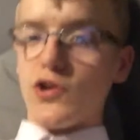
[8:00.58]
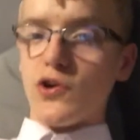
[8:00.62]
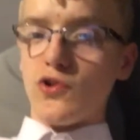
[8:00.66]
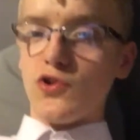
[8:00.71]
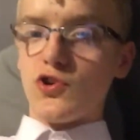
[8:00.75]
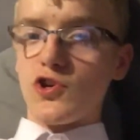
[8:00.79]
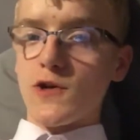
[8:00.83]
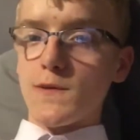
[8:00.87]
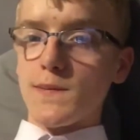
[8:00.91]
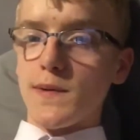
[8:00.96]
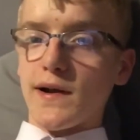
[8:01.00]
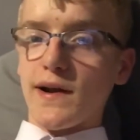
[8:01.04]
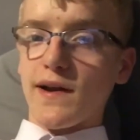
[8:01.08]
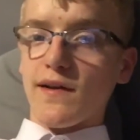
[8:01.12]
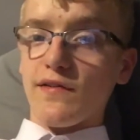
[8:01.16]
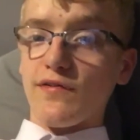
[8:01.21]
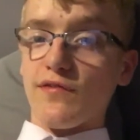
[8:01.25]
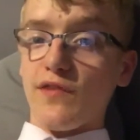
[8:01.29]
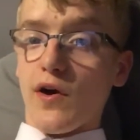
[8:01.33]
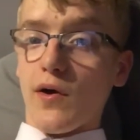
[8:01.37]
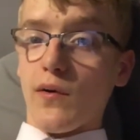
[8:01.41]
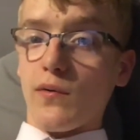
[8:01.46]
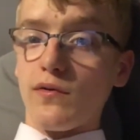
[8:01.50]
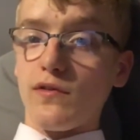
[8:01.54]
YouTube on our
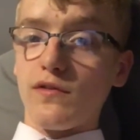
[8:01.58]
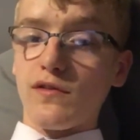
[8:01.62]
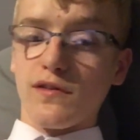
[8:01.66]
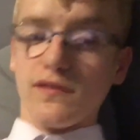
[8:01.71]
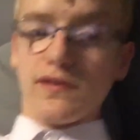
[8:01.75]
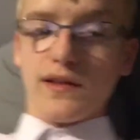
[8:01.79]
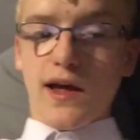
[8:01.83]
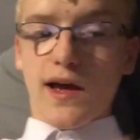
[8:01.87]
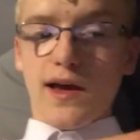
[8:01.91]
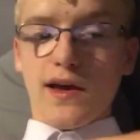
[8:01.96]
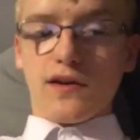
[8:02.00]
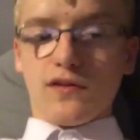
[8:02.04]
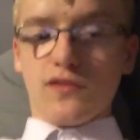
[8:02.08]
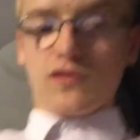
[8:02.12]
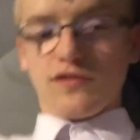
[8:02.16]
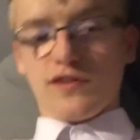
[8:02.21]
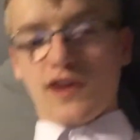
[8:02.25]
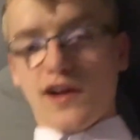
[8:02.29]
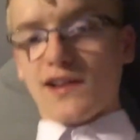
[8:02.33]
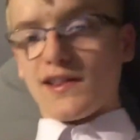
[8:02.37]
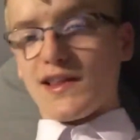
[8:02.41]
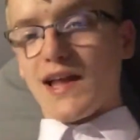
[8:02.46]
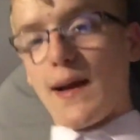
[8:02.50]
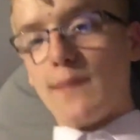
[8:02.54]
phones and like just
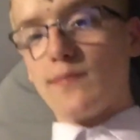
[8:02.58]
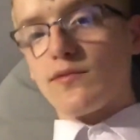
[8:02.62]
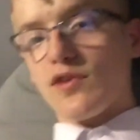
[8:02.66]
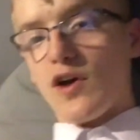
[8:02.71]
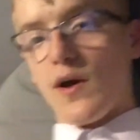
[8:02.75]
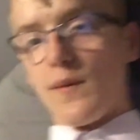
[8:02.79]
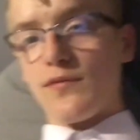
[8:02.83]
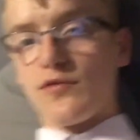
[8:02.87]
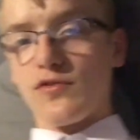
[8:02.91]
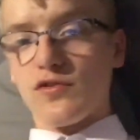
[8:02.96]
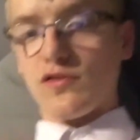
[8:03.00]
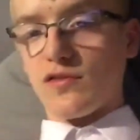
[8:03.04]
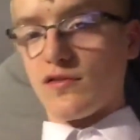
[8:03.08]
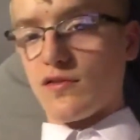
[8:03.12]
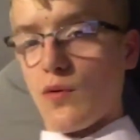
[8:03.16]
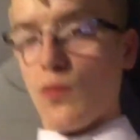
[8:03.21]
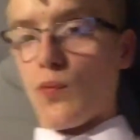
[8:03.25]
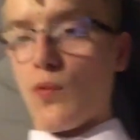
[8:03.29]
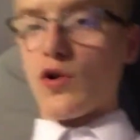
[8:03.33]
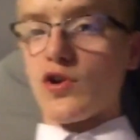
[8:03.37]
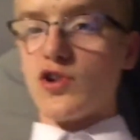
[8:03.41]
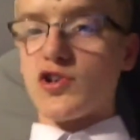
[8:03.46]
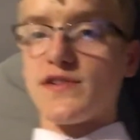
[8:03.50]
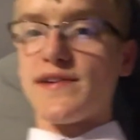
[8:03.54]
like laptops, so just like
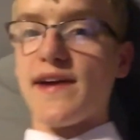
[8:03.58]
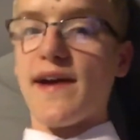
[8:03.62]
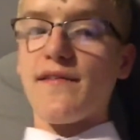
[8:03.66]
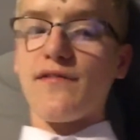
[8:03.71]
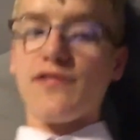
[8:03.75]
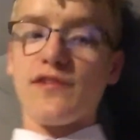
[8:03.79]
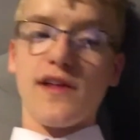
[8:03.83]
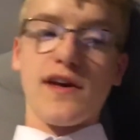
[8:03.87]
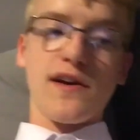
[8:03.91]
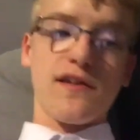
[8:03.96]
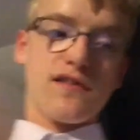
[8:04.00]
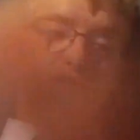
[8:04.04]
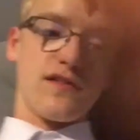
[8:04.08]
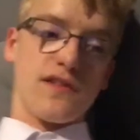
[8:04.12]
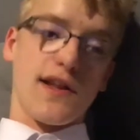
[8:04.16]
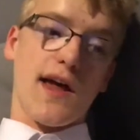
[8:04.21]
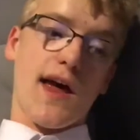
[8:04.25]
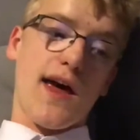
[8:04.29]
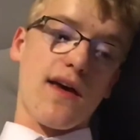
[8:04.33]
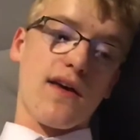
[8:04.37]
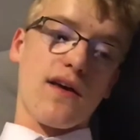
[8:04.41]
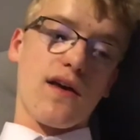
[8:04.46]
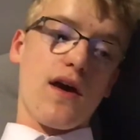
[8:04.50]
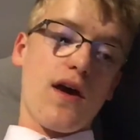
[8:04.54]
watch Netflix and
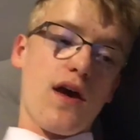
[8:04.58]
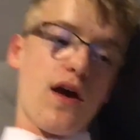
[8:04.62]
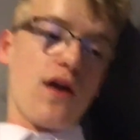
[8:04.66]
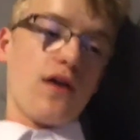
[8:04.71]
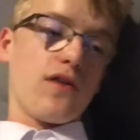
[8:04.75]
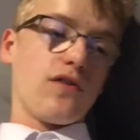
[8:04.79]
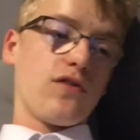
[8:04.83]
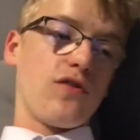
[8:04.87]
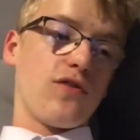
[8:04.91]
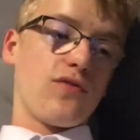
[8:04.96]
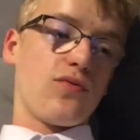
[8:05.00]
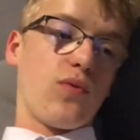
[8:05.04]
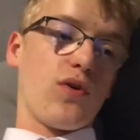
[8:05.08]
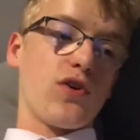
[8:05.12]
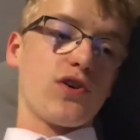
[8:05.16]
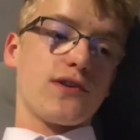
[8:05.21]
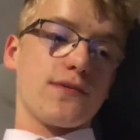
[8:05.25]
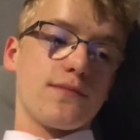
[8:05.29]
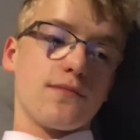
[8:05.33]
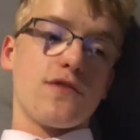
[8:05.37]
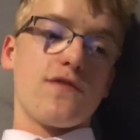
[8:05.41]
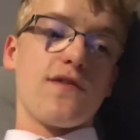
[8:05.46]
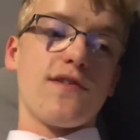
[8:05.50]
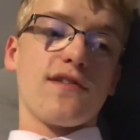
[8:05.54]
like just
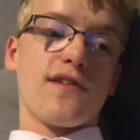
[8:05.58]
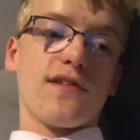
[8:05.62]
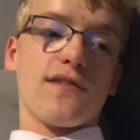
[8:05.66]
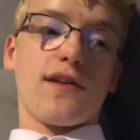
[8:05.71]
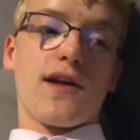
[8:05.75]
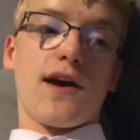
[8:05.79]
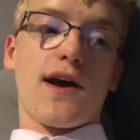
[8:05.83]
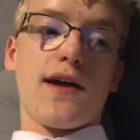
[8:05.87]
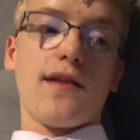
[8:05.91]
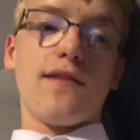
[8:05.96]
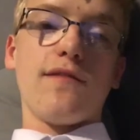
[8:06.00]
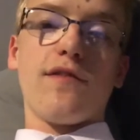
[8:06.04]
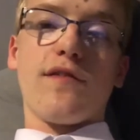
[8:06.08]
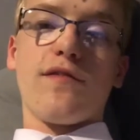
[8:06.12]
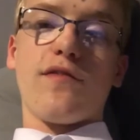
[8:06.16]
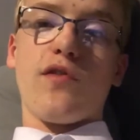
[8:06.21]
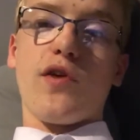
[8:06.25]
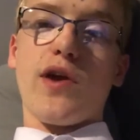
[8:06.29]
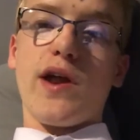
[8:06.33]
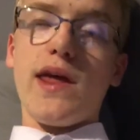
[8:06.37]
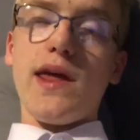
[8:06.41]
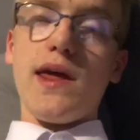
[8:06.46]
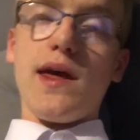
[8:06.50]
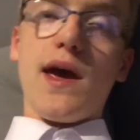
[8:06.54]
watch movies online for
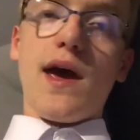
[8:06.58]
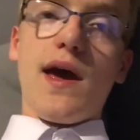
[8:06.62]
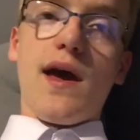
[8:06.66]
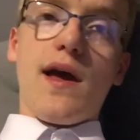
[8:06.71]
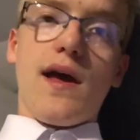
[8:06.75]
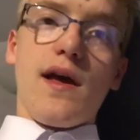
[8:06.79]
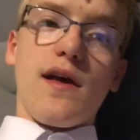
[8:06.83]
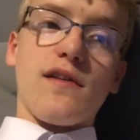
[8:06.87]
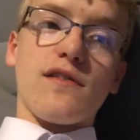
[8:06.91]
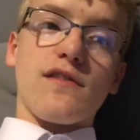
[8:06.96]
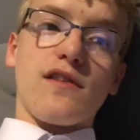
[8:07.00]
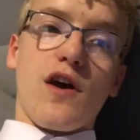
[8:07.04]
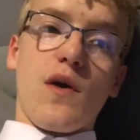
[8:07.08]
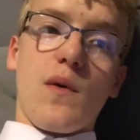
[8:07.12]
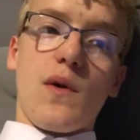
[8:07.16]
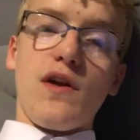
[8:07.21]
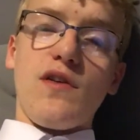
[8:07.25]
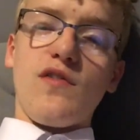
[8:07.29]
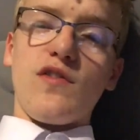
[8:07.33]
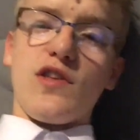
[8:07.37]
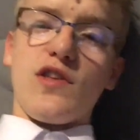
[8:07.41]
free. So I don't